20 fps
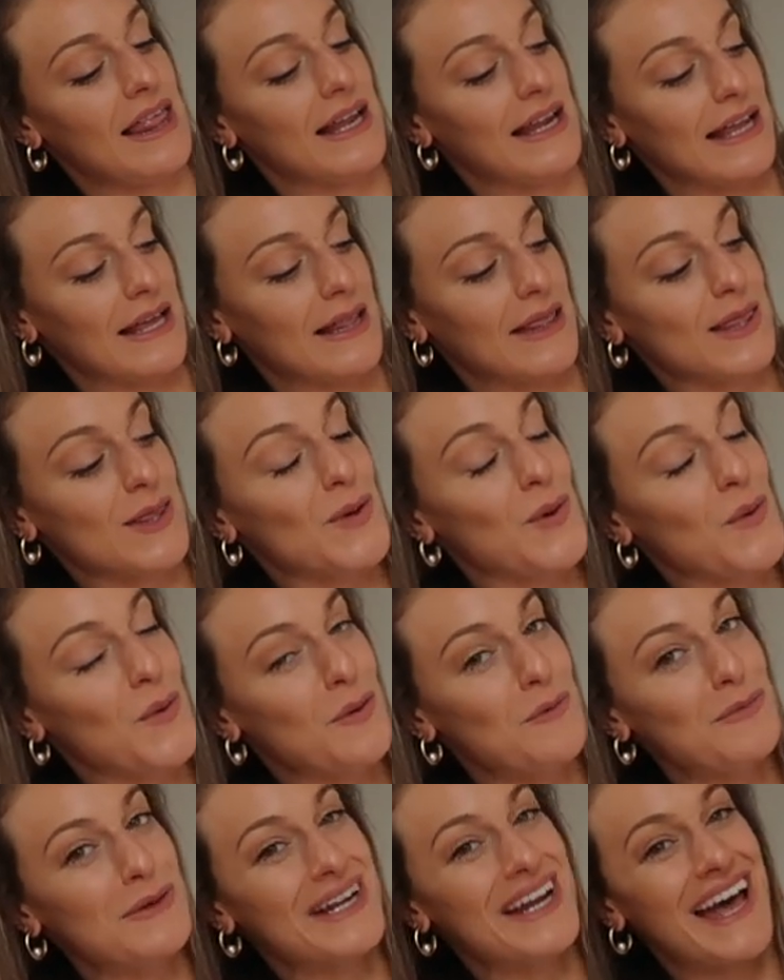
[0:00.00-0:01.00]
than I
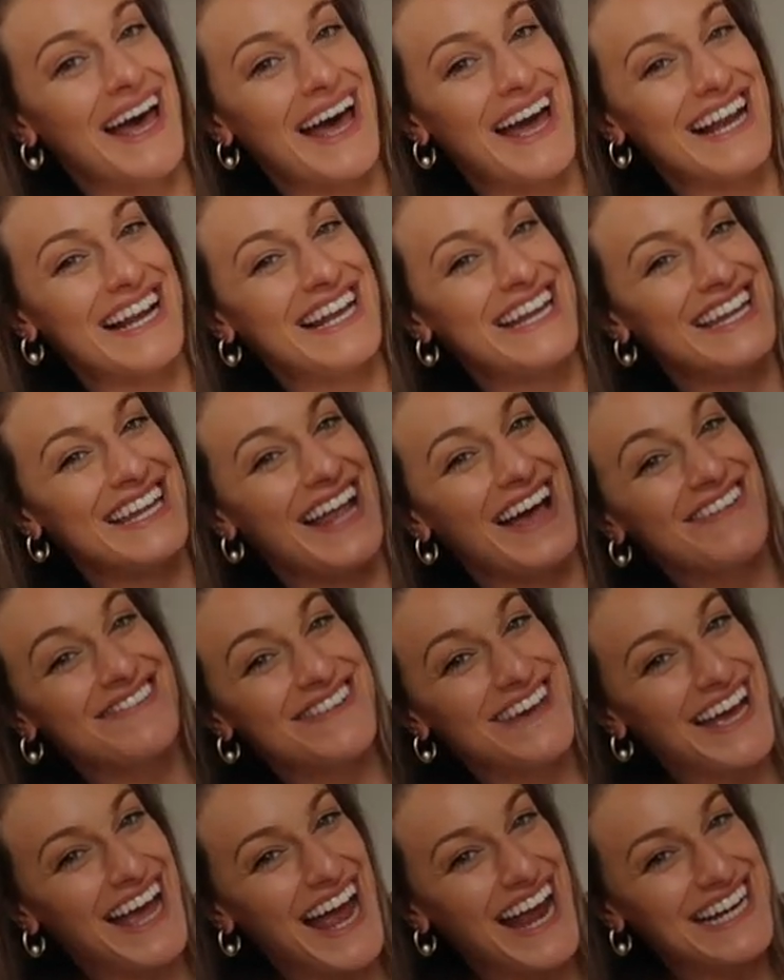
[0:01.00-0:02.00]
thought, but I
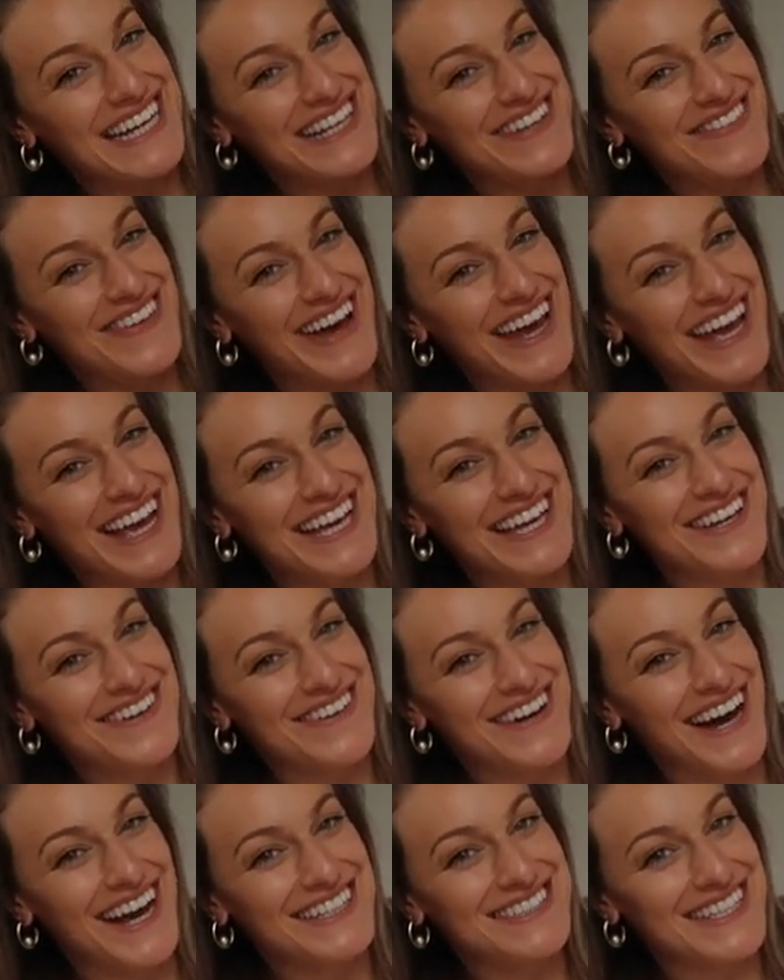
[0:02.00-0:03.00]
love it anyway.
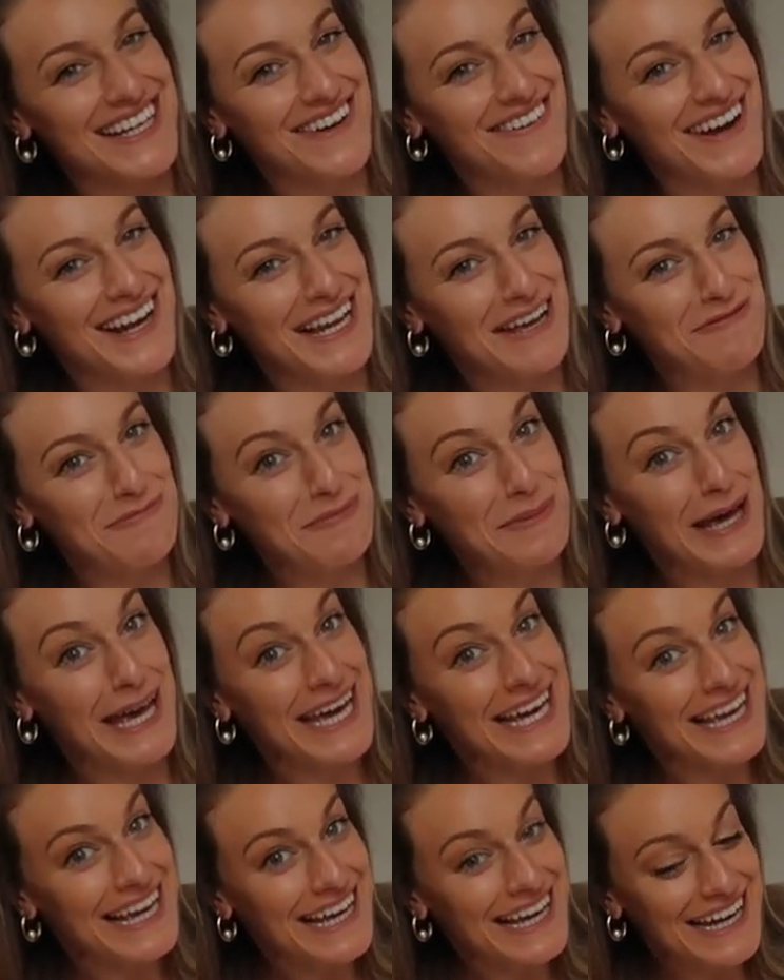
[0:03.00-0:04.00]
You guys know I love
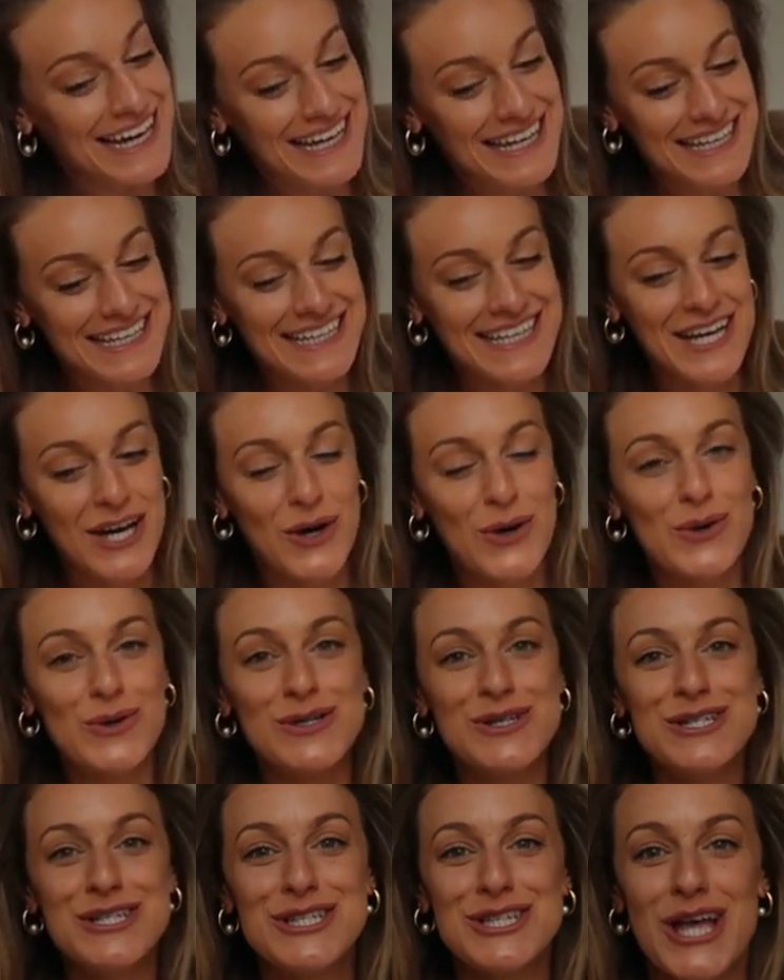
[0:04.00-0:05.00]
pink.
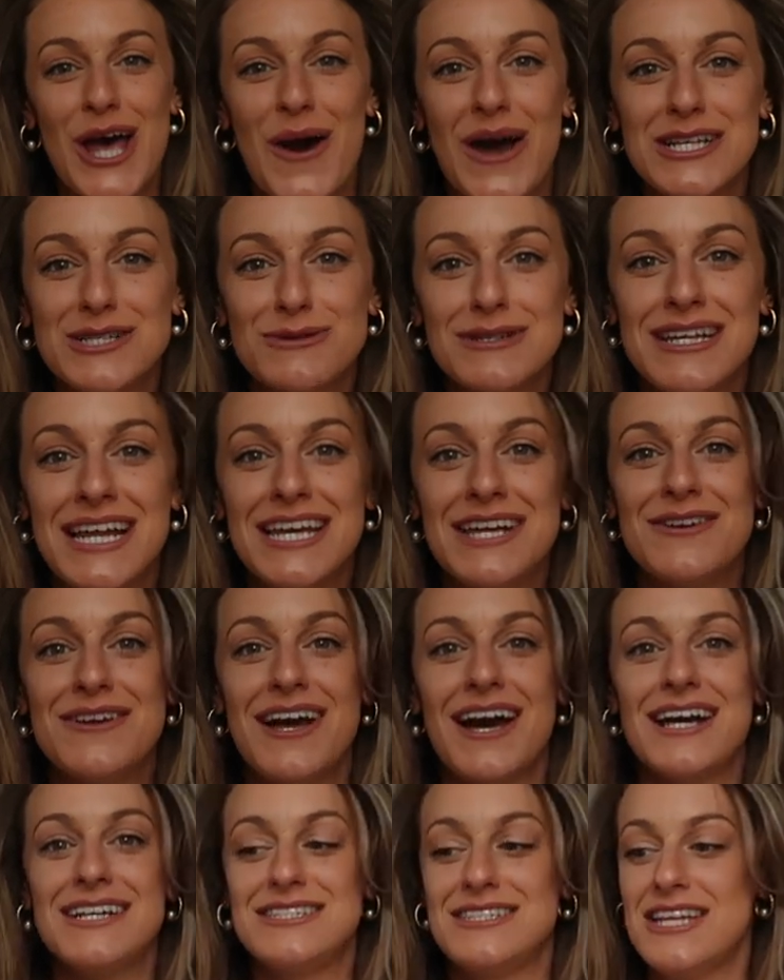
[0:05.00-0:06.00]
Also, I just want to let you
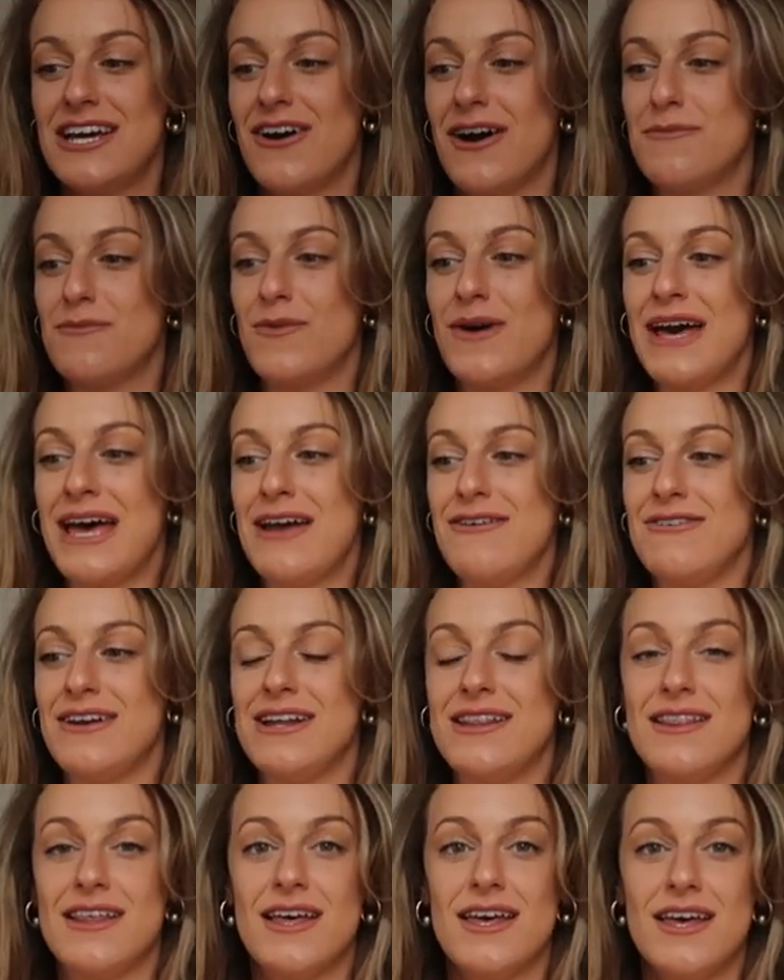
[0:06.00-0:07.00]
guys know I'm
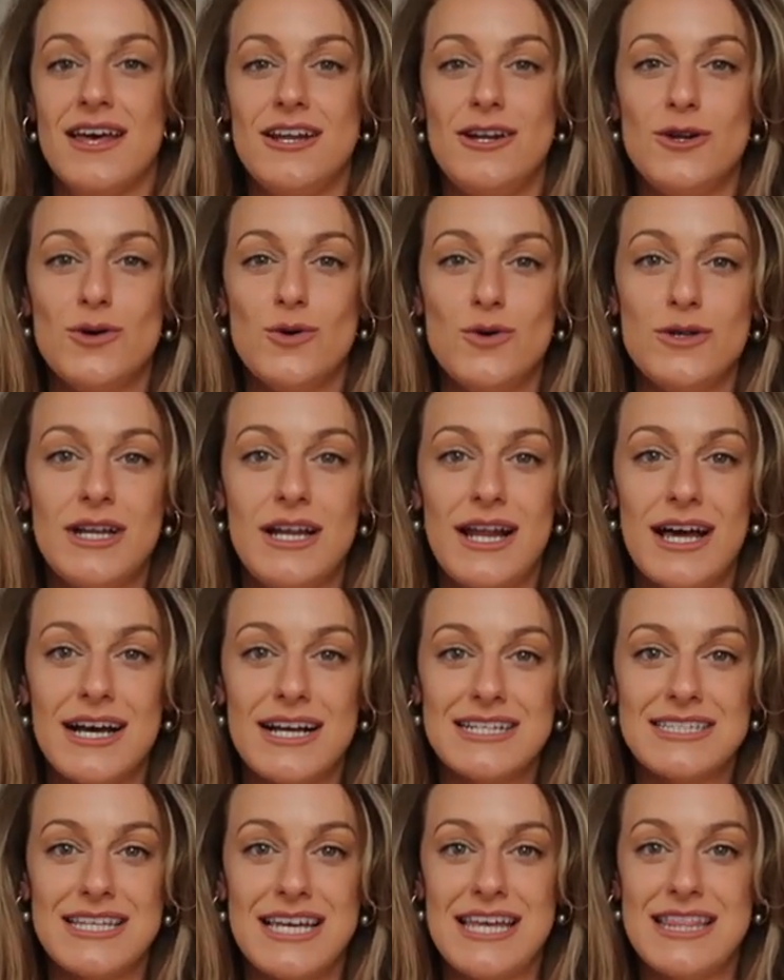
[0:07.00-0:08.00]
wearing the Lorna
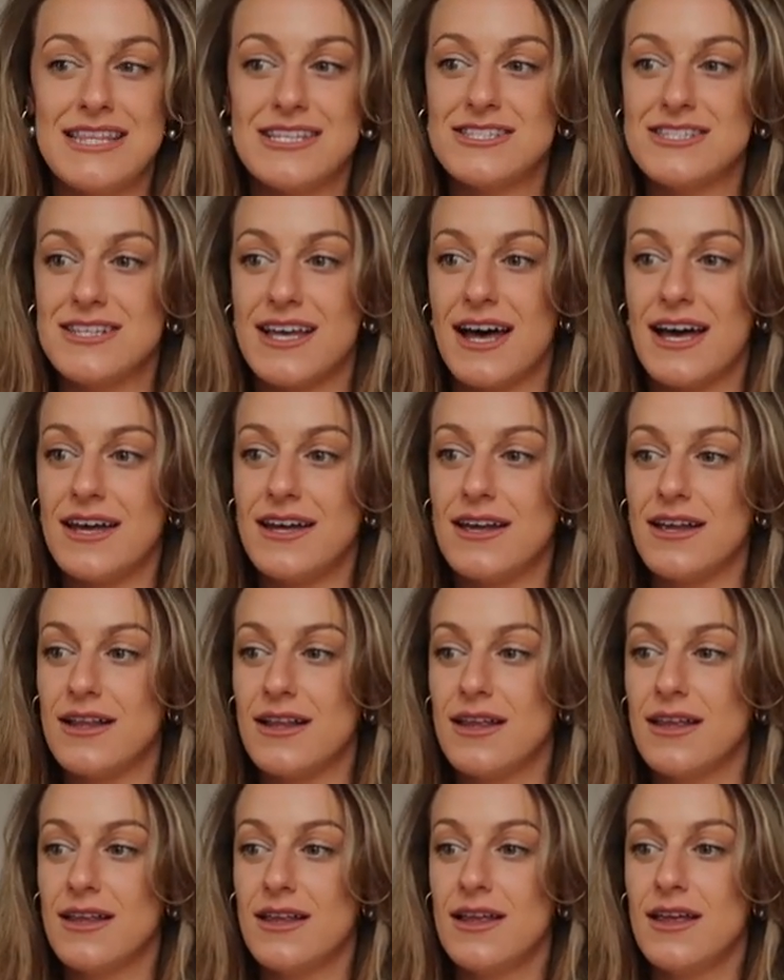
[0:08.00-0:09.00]
Luxe In The
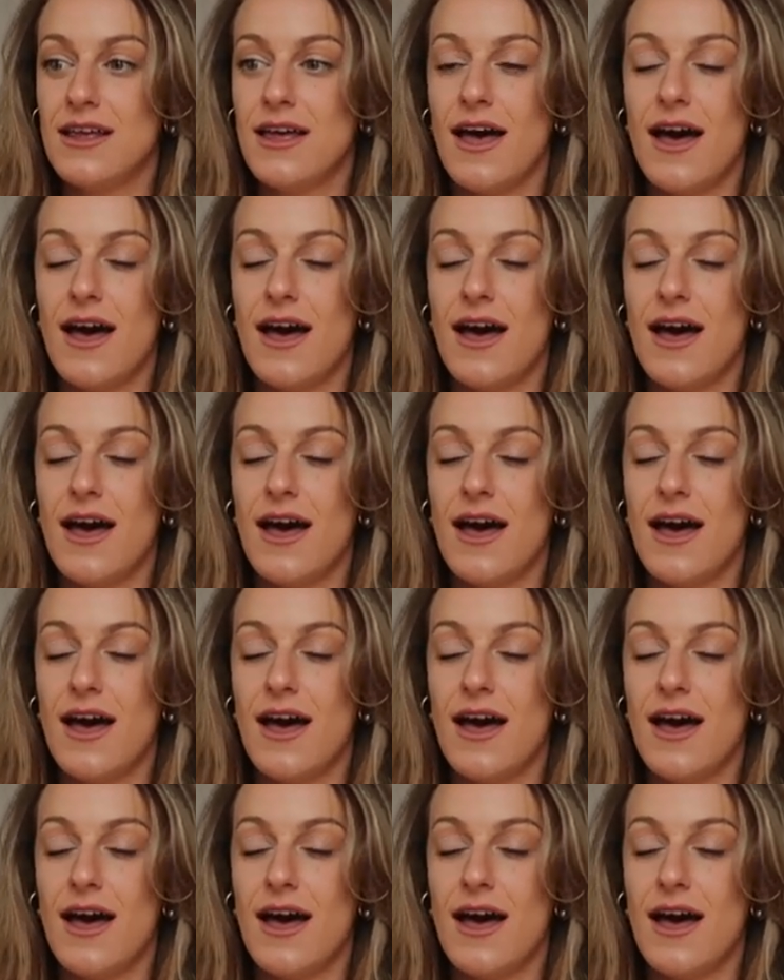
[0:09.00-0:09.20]
Style